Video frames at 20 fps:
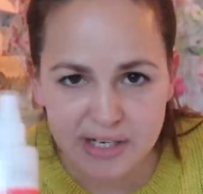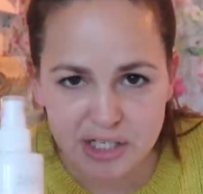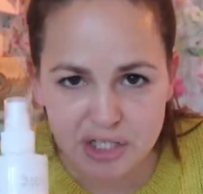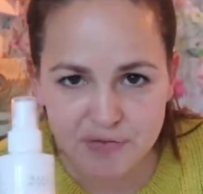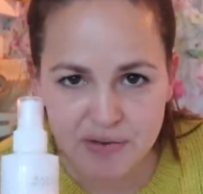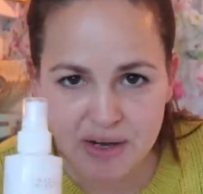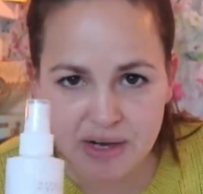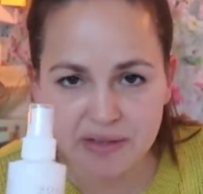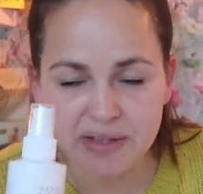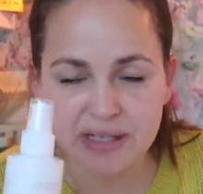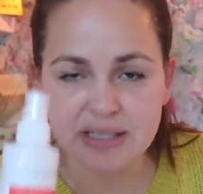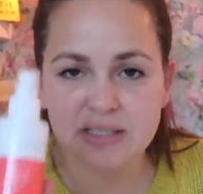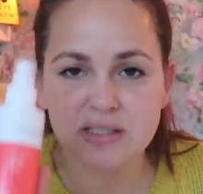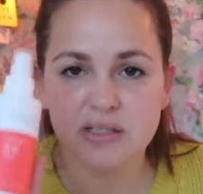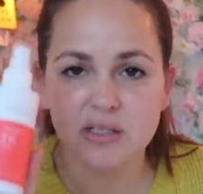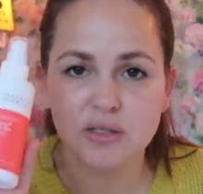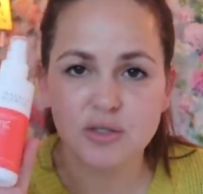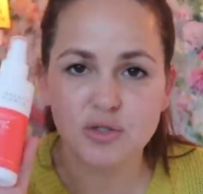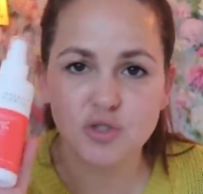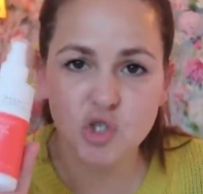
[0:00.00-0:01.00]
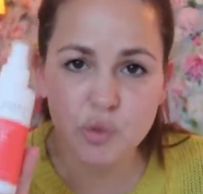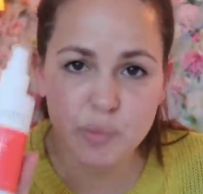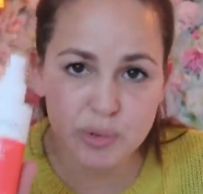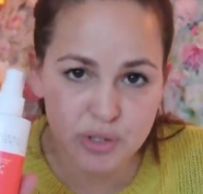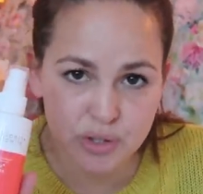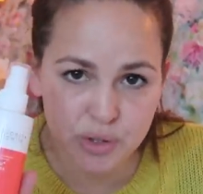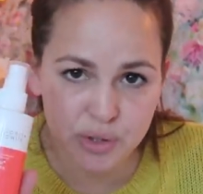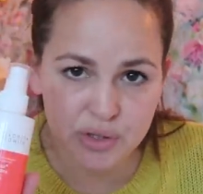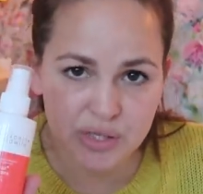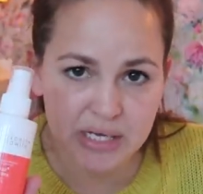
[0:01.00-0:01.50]
just found this super
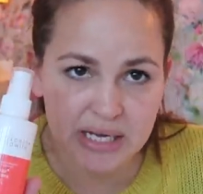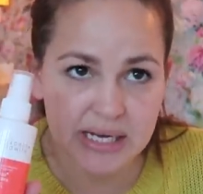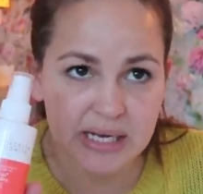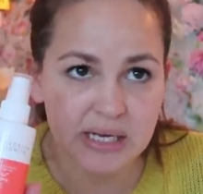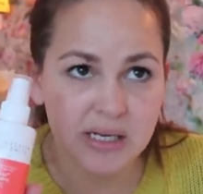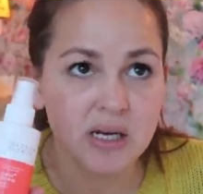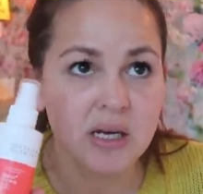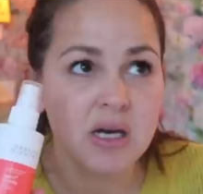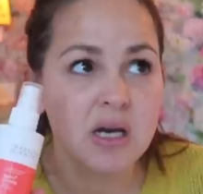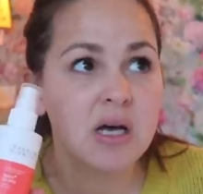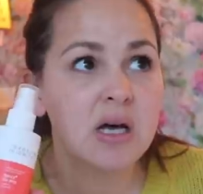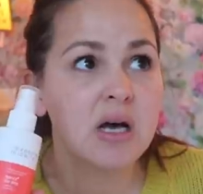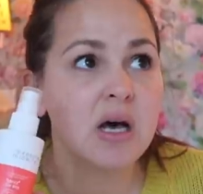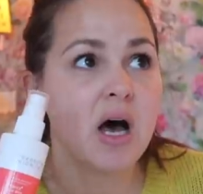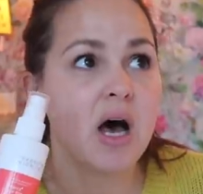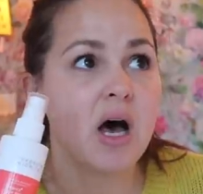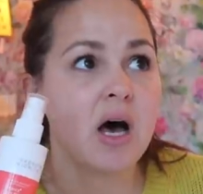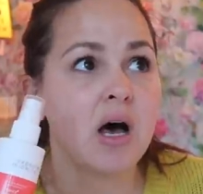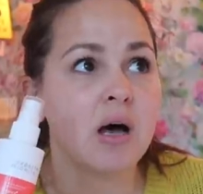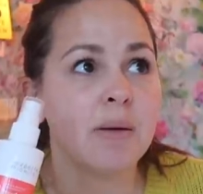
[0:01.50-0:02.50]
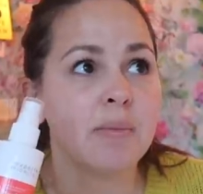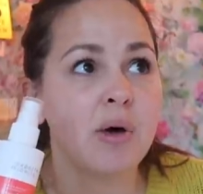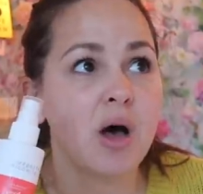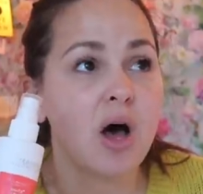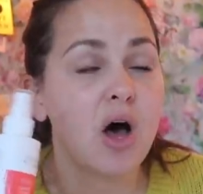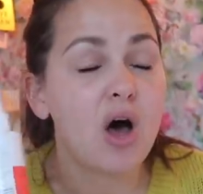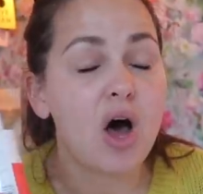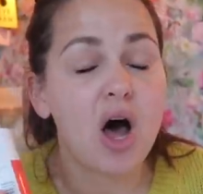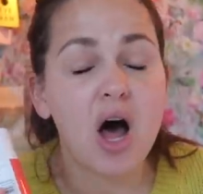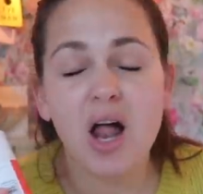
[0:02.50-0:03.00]
soothing,
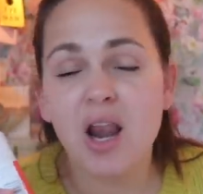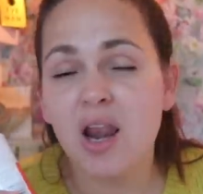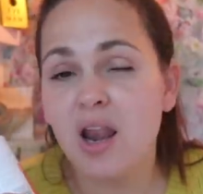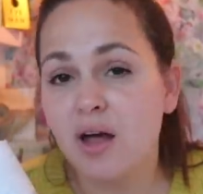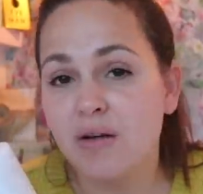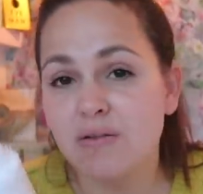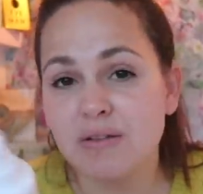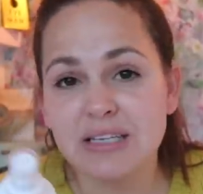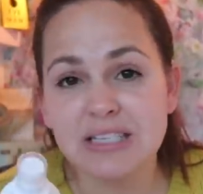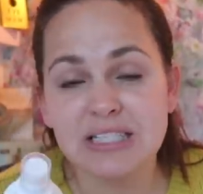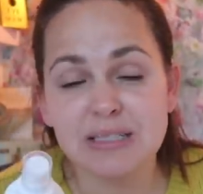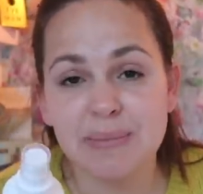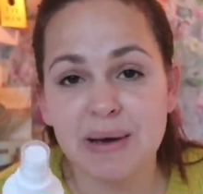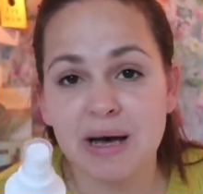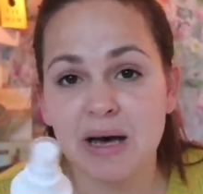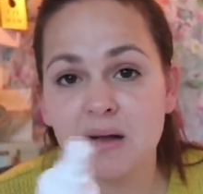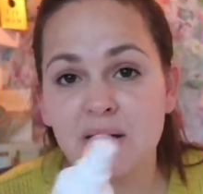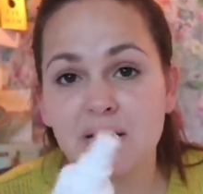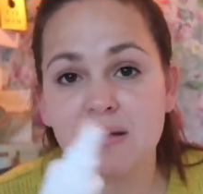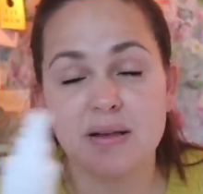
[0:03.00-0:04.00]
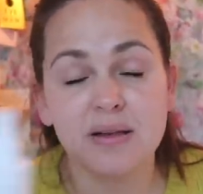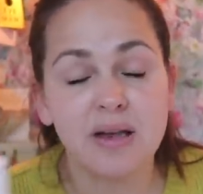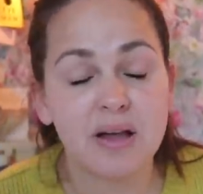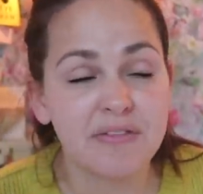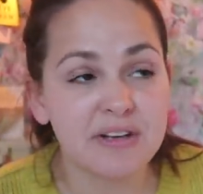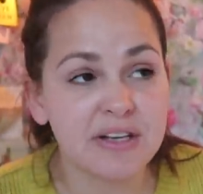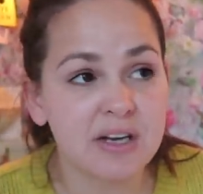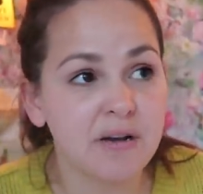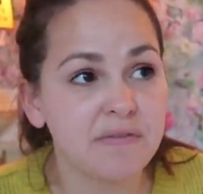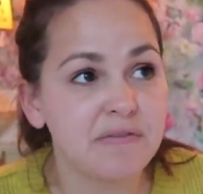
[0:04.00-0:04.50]
a lovely smell,
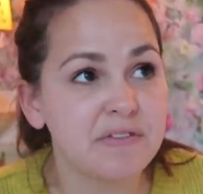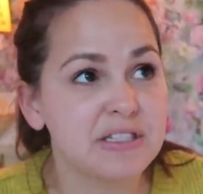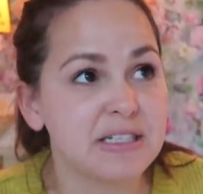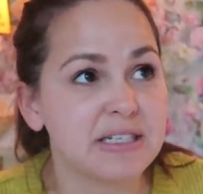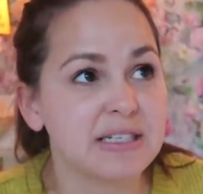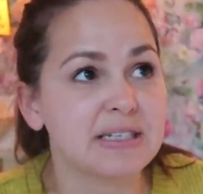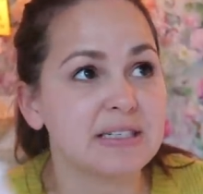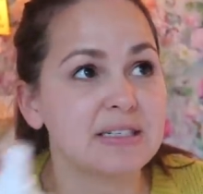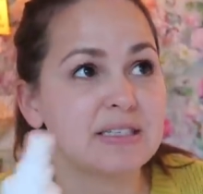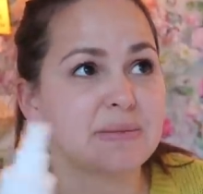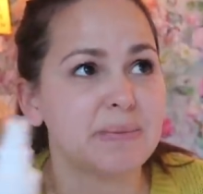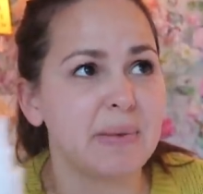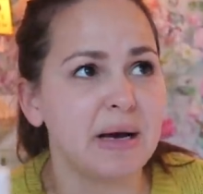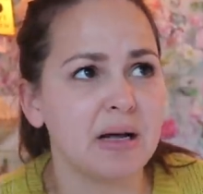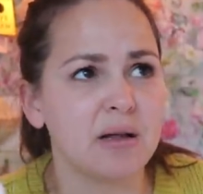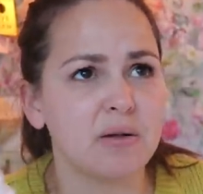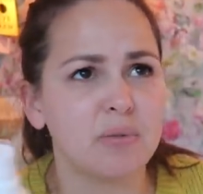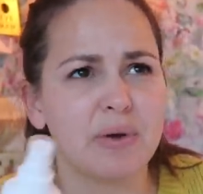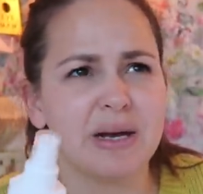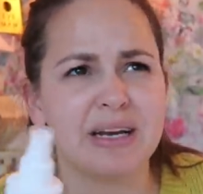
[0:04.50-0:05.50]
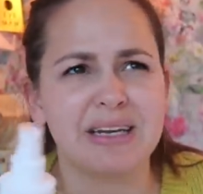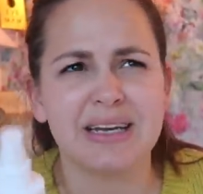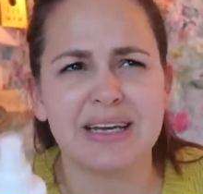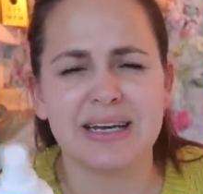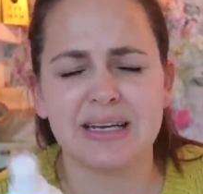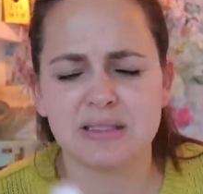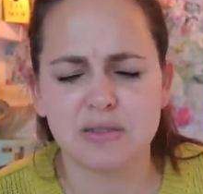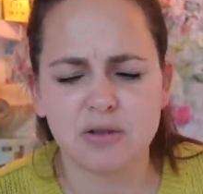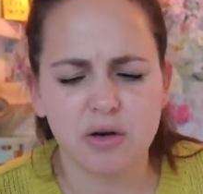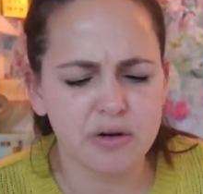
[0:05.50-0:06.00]
lovely comforting smell,
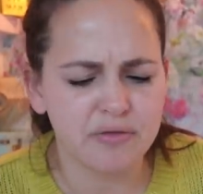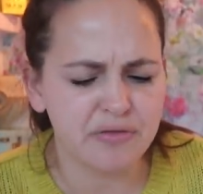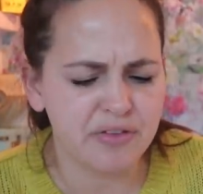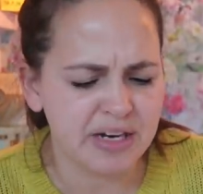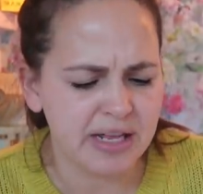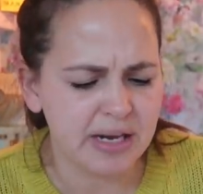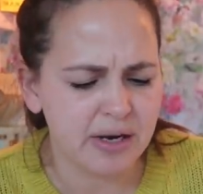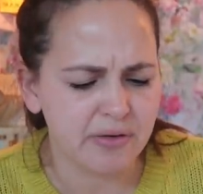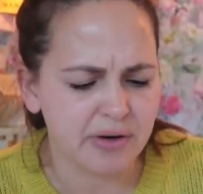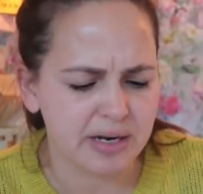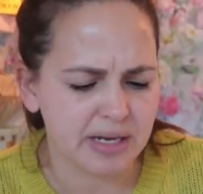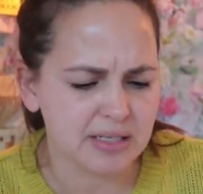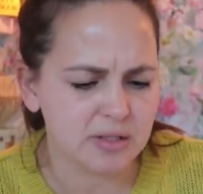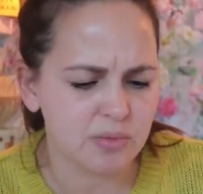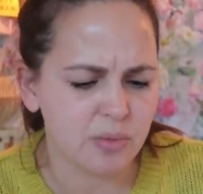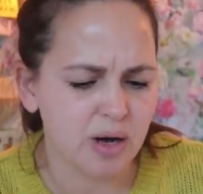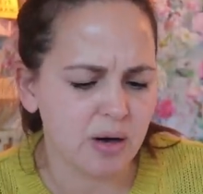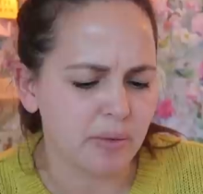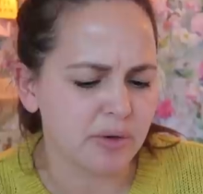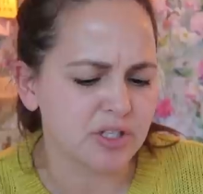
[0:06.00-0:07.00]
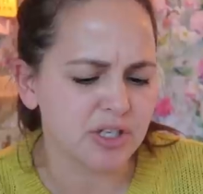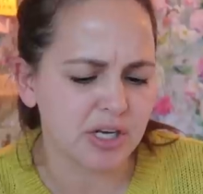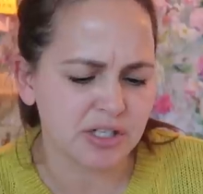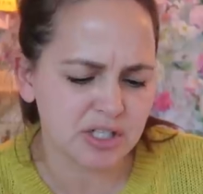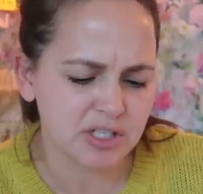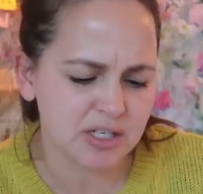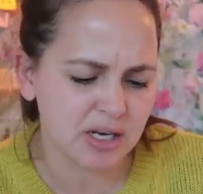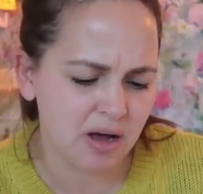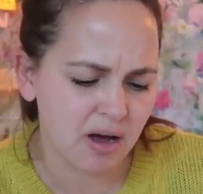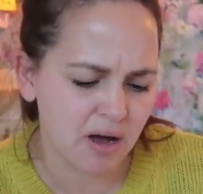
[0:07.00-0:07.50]
weirdly. It's got vanilla in it as well, which I
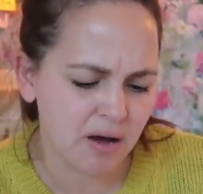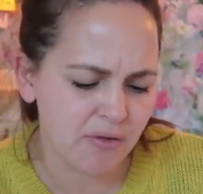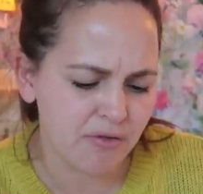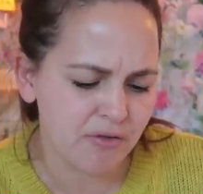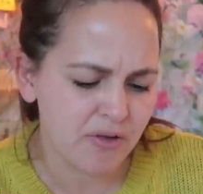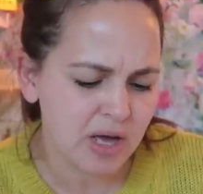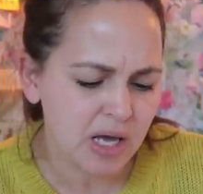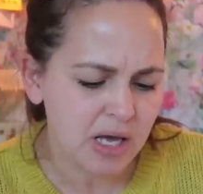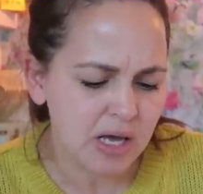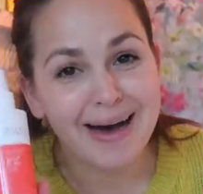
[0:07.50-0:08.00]
just love.